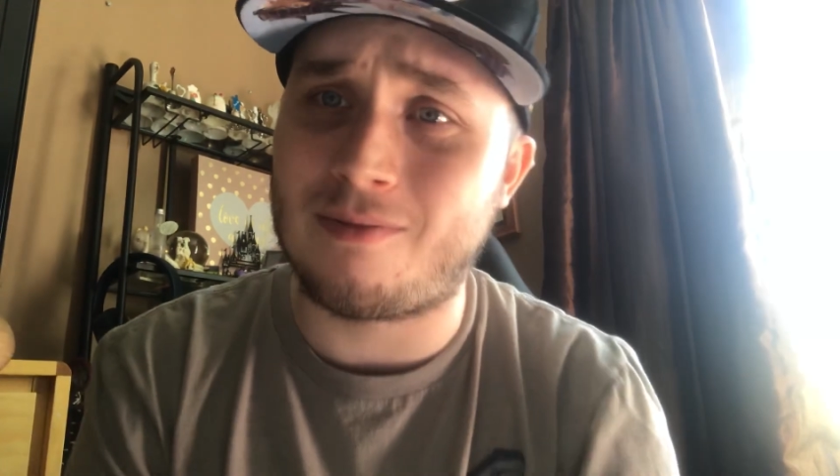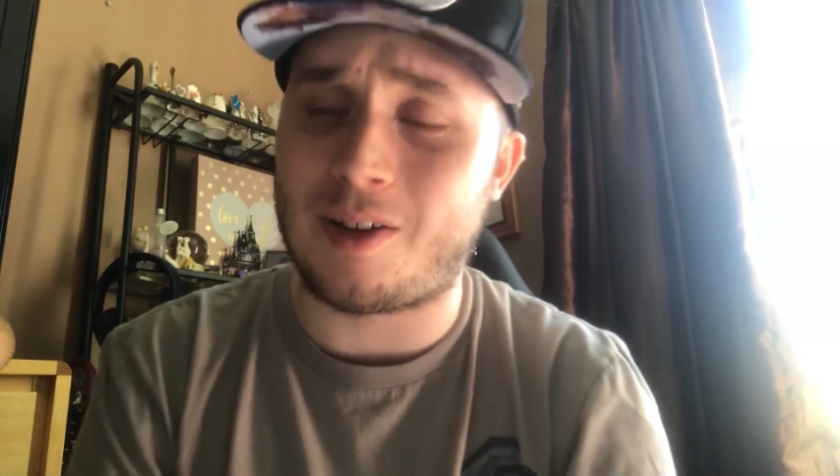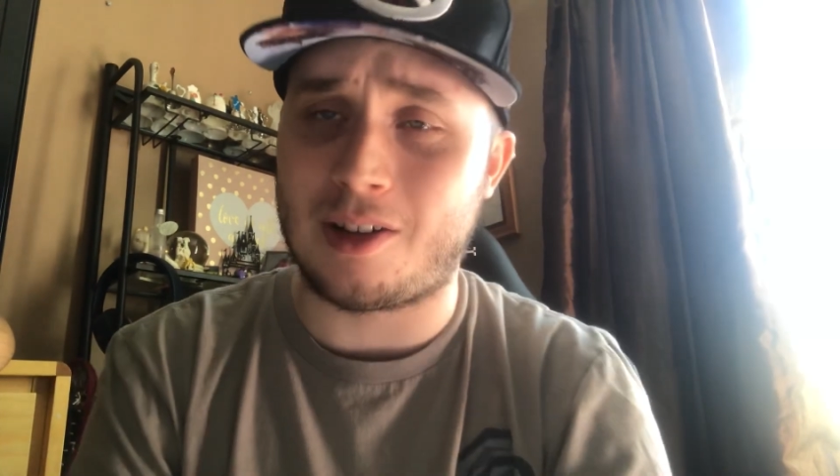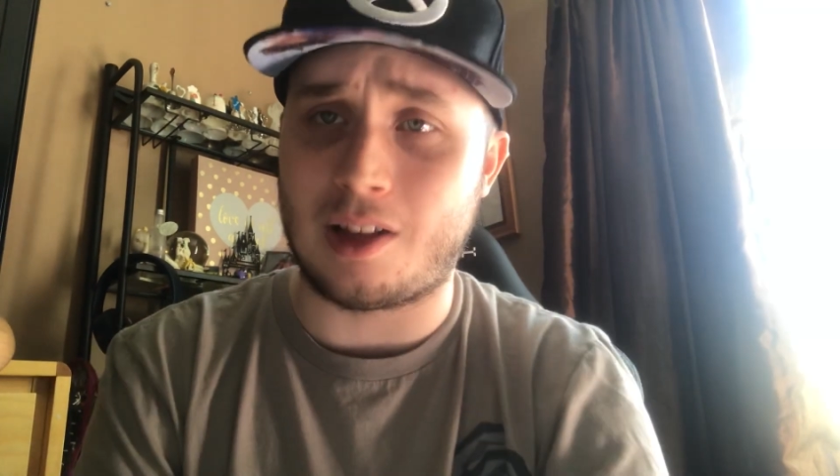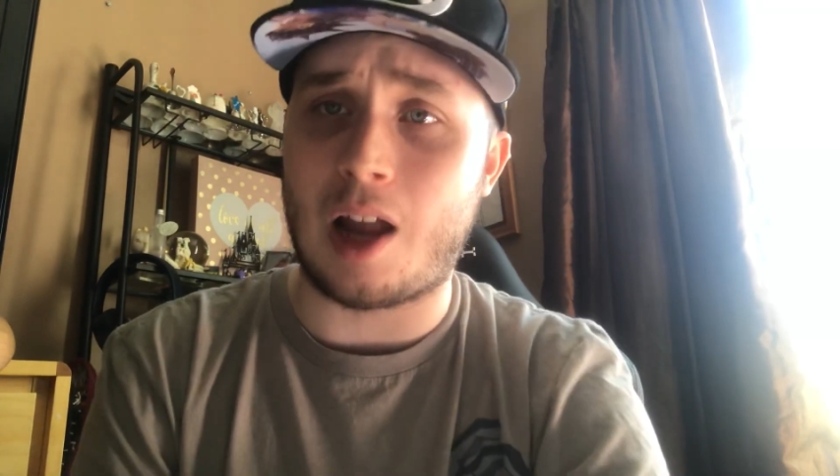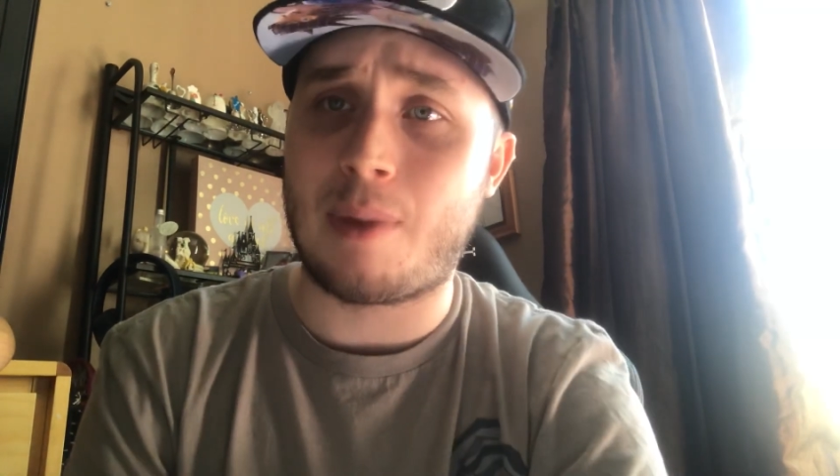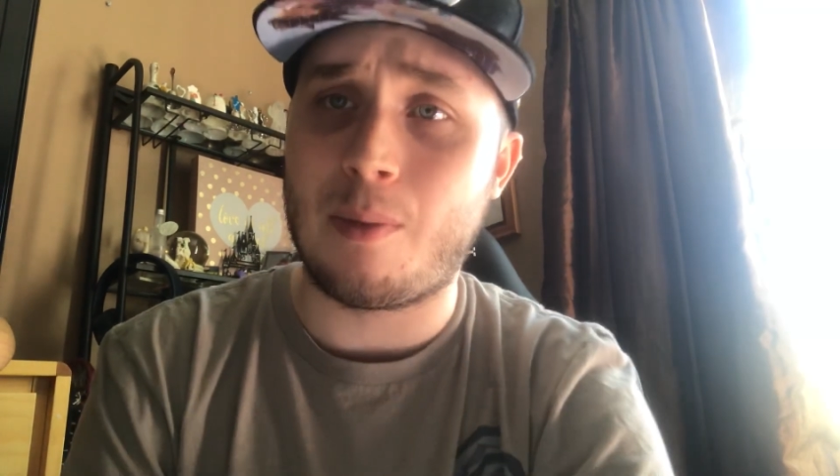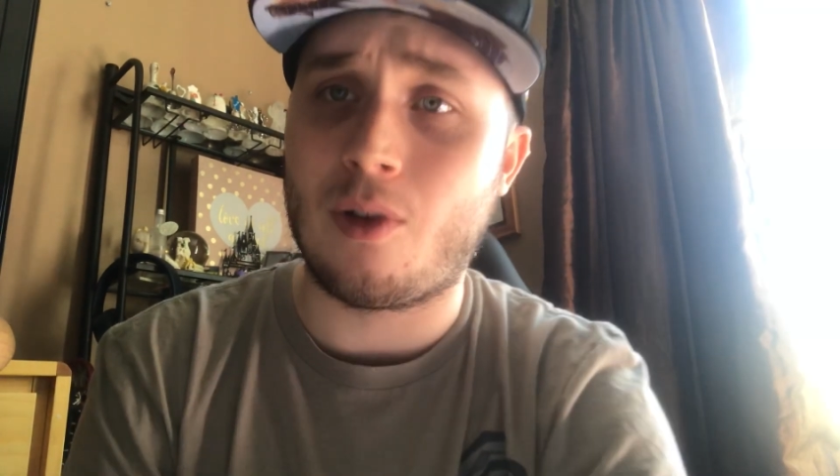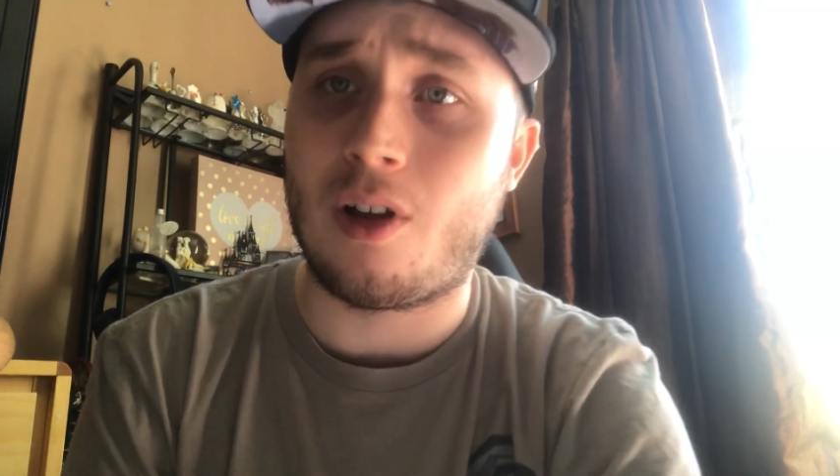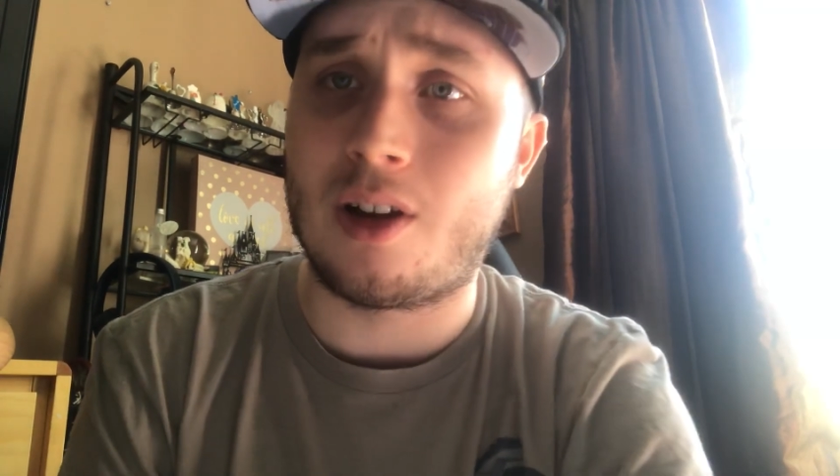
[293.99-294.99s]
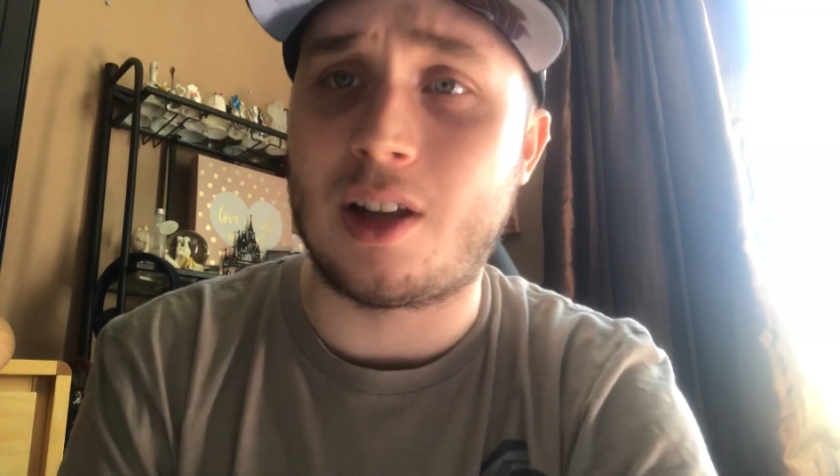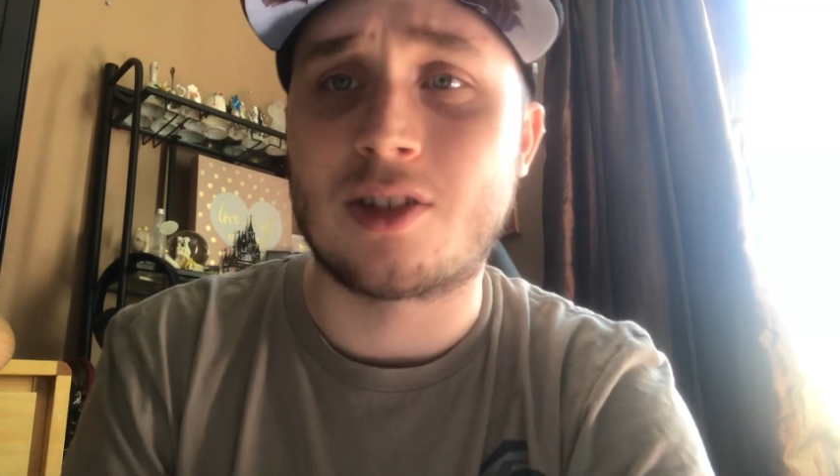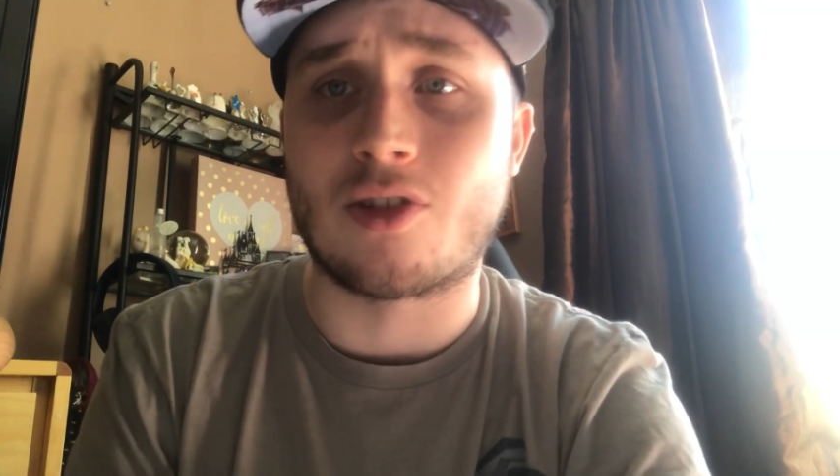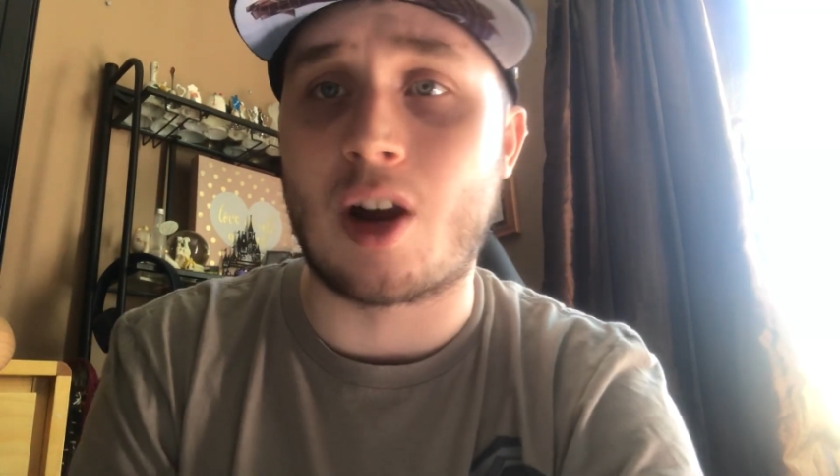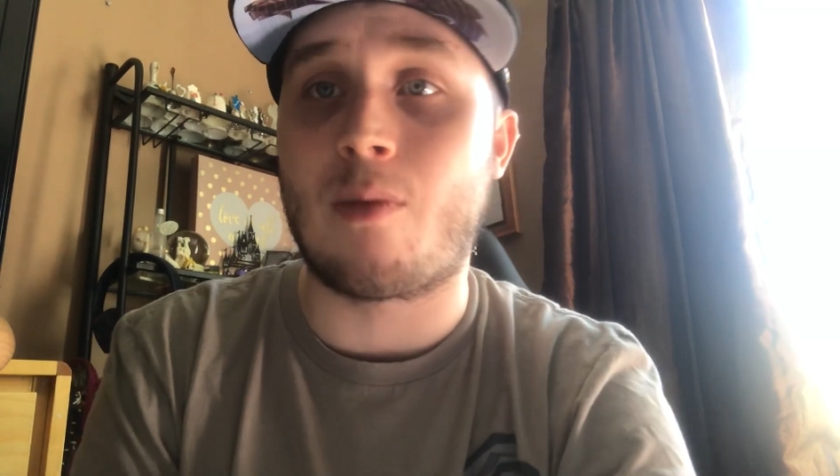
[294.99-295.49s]
a lot of people on
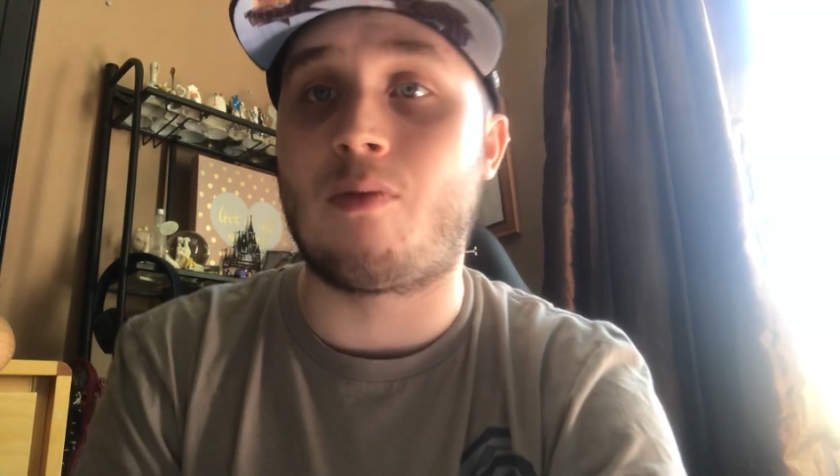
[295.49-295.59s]
Instagram